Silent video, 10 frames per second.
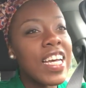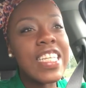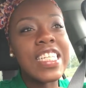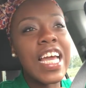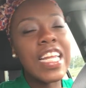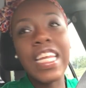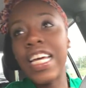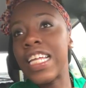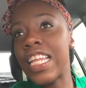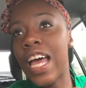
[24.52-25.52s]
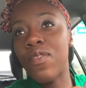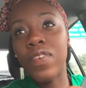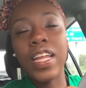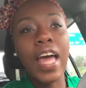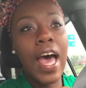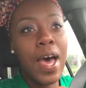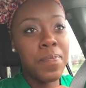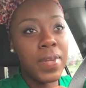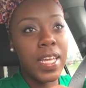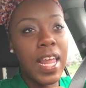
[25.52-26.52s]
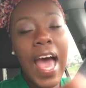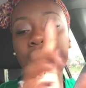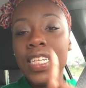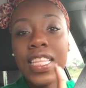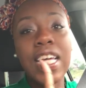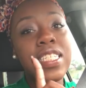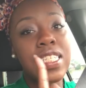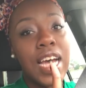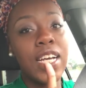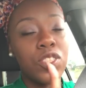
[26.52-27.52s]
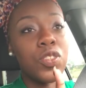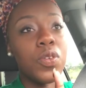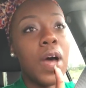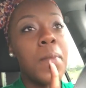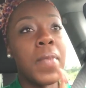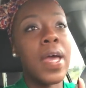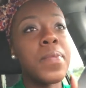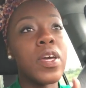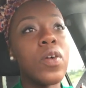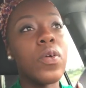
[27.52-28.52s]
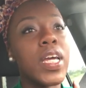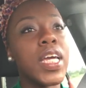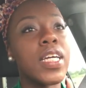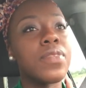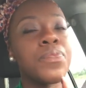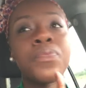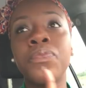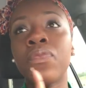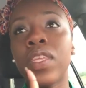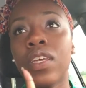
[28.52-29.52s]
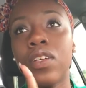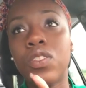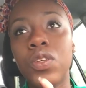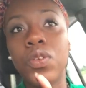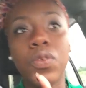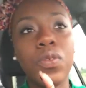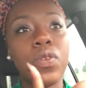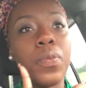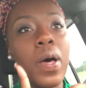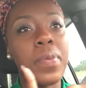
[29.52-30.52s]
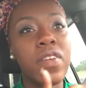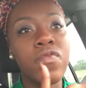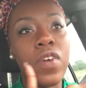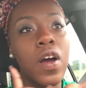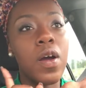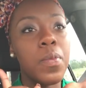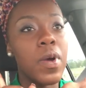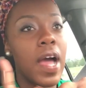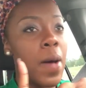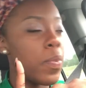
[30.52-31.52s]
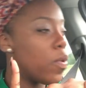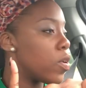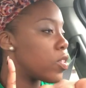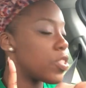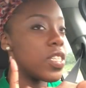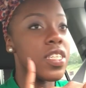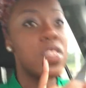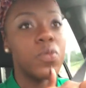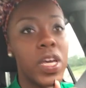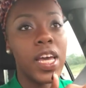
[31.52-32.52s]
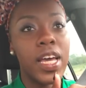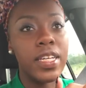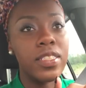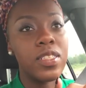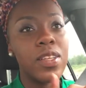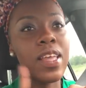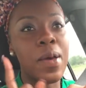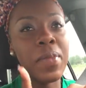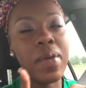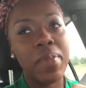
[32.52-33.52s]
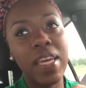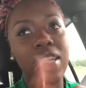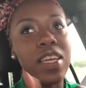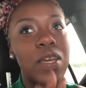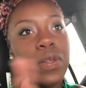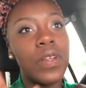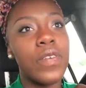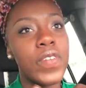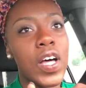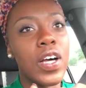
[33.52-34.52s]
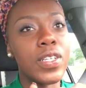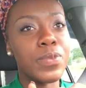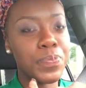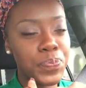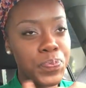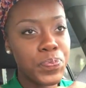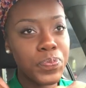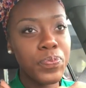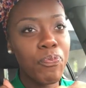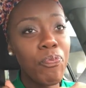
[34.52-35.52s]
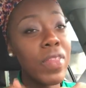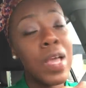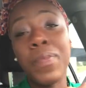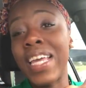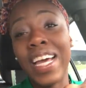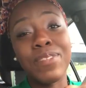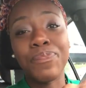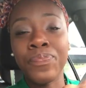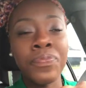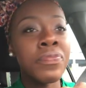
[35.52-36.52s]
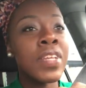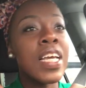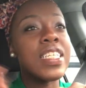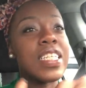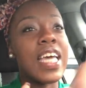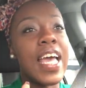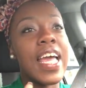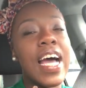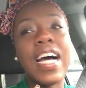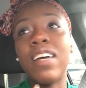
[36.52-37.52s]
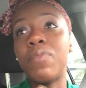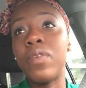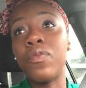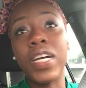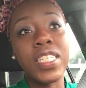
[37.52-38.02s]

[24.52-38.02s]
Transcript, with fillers: Because ain't nothing that fun happening. Actually, that's not true. I might be going to the pumpkin farm or apple orchard this weekend. So that might be a cute little vlog. But yeah. Today I have been